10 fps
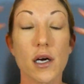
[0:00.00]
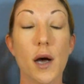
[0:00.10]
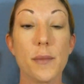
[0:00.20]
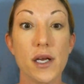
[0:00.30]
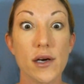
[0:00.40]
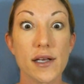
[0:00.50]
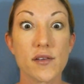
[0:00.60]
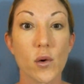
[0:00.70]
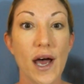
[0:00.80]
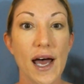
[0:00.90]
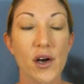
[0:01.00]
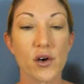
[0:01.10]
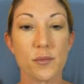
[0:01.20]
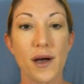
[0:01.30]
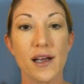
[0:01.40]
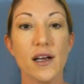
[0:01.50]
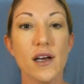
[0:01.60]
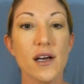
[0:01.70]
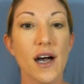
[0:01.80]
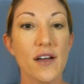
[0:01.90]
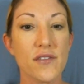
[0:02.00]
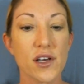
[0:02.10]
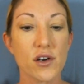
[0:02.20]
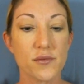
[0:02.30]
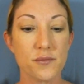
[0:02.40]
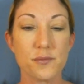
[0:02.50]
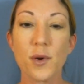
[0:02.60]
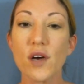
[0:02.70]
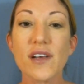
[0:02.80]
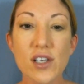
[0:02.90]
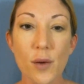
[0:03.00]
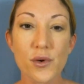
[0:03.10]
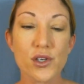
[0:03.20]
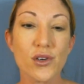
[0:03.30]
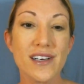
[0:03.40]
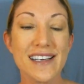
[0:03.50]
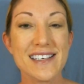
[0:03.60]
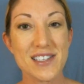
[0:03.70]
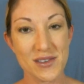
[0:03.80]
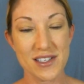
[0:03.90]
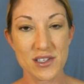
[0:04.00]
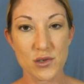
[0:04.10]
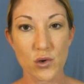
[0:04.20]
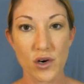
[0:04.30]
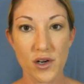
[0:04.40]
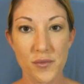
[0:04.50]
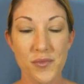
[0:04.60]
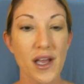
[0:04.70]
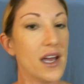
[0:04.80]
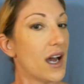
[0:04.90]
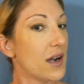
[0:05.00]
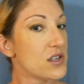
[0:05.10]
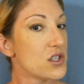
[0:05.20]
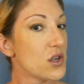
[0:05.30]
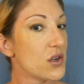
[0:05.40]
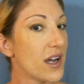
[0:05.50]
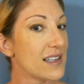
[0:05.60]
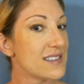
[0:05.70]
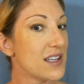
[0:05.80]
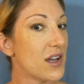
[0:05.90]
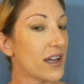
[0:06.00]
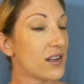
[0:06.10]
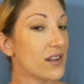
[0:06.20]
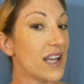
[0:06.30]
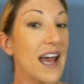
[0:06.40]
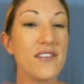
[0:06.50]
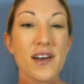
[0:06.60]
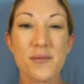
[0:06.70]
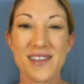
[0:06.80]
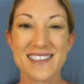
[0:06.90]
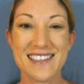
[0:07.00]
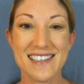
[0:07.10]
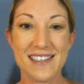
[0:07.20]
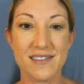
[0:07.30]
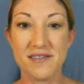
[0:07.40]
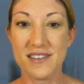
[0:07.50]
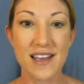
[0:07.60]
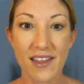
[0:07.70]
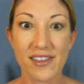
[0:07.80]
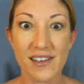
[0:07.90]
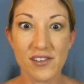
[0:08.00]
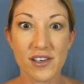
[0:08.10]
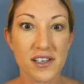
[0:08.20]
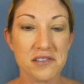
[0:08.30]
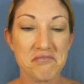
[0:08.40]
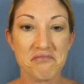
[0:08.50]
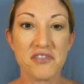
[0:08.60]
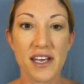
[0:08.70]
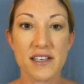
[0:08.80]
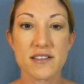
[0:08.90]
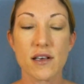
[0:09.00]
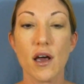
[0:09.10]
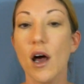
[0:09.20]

appearing so haggard, but I figured perfect opportunity to do this tutorial to show you guys that I can liven up this deathly looking face.